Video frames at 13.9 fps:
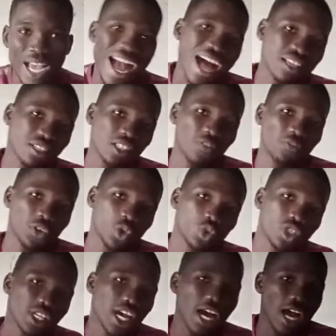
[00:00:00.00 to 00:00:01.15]
as the
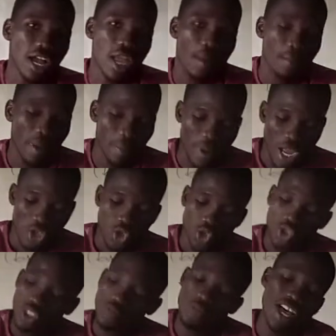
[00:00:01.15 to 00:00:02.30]
filter paper.
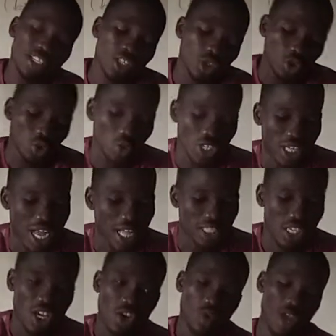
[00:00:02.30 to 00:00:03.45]
So the first thing to do is that